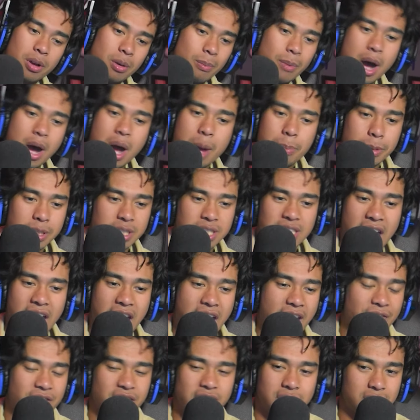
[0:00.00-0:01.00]
MAPPA
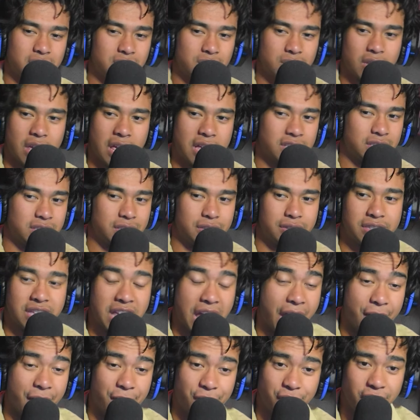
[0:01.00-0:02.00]
staff is
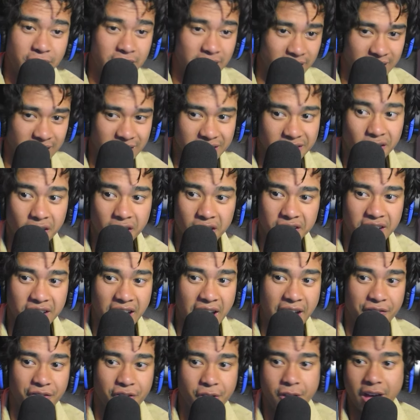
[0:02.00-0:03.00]
definitely cooked
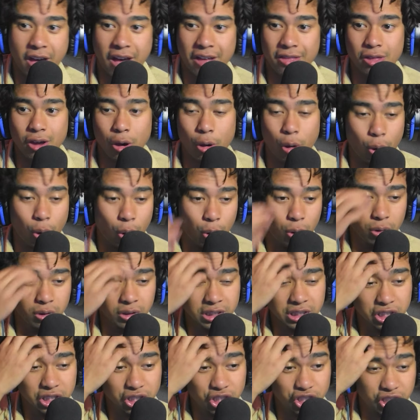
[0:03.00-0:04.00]
after that, though.
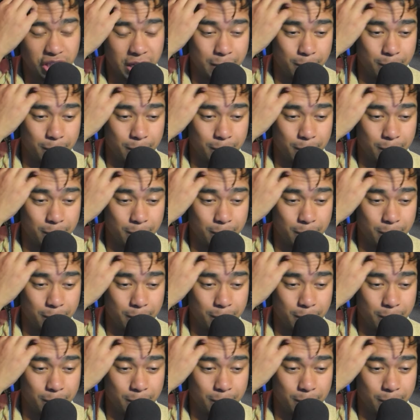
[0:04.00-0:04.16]
Holy shit,